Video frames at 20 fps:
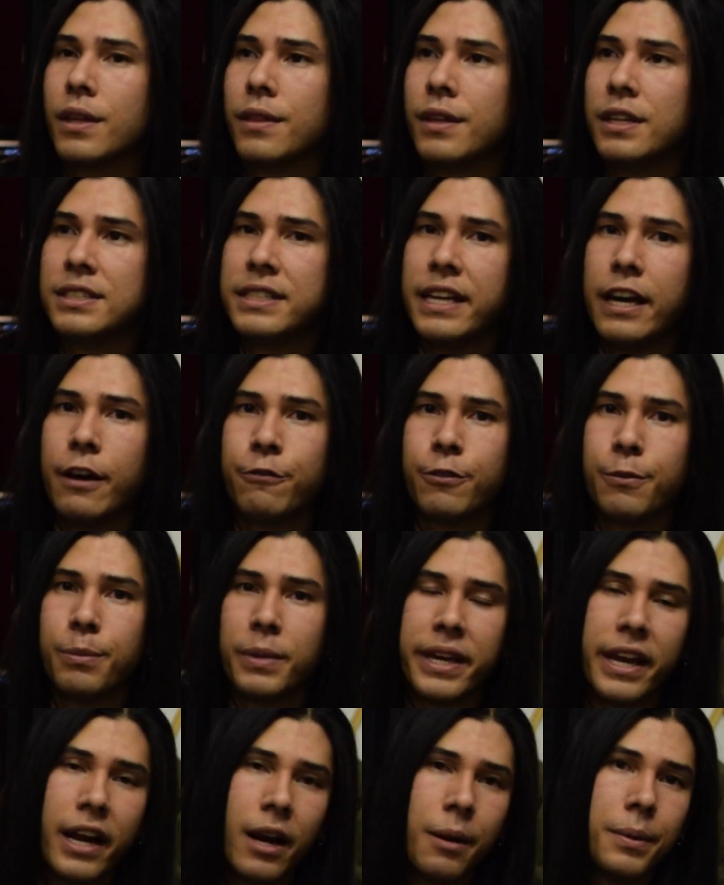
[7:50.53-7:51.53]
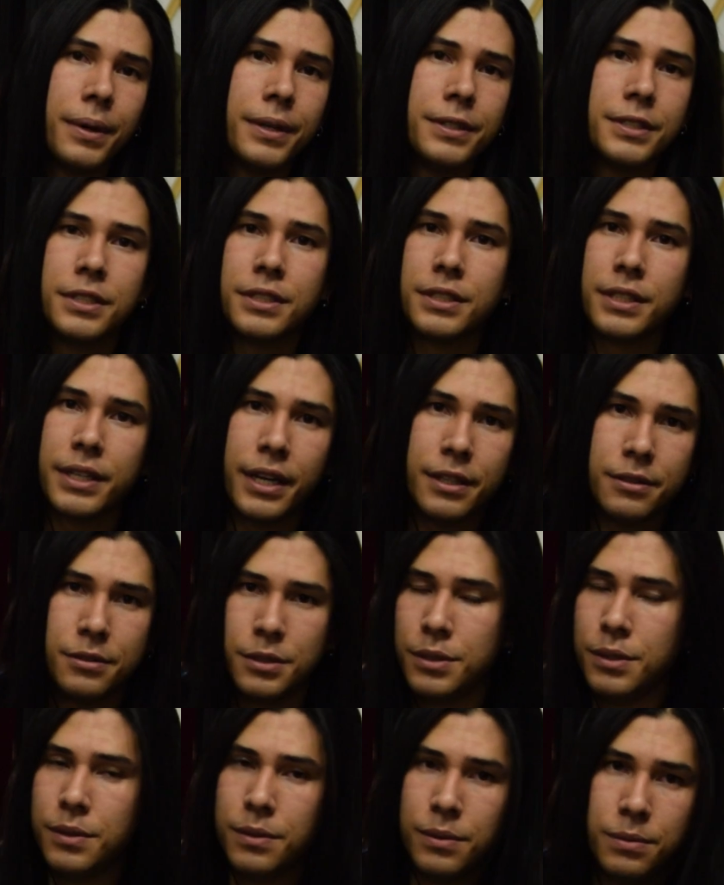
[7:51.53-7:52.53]
the sound from the camera, just to get
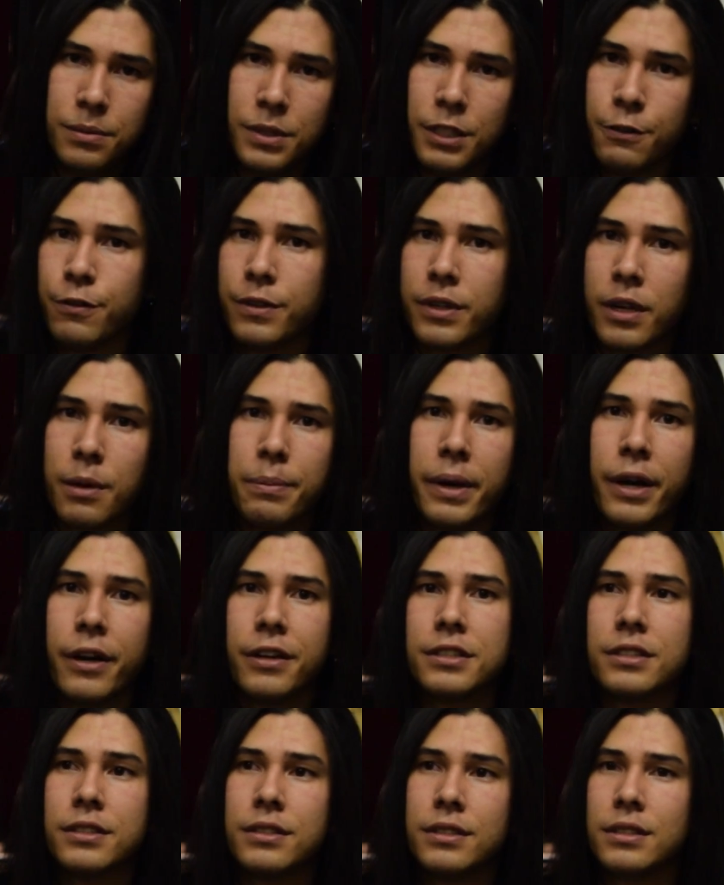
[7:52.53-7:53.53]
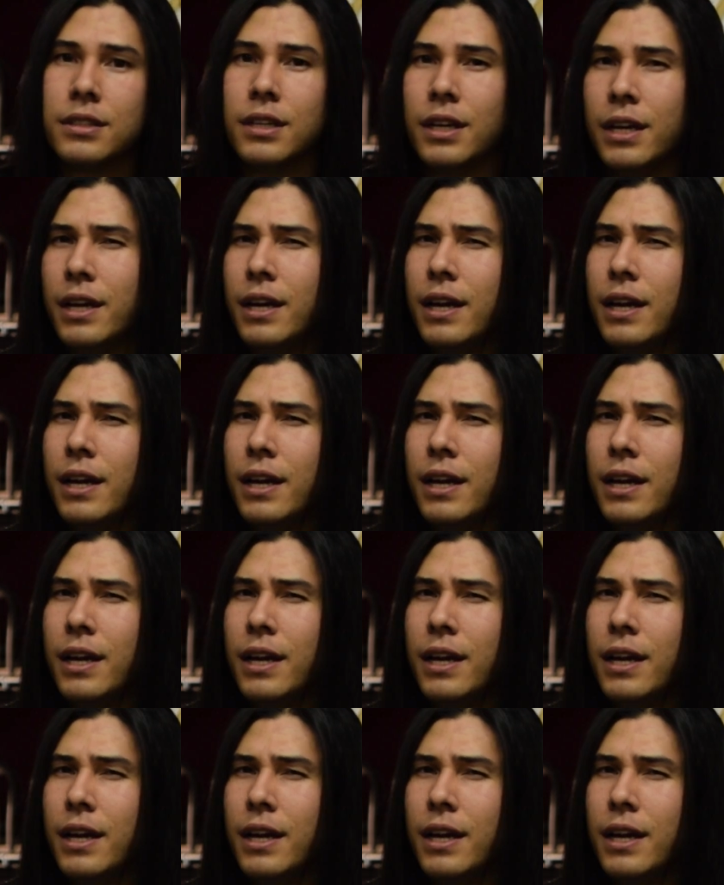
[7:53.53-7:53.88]
2 different comparisons.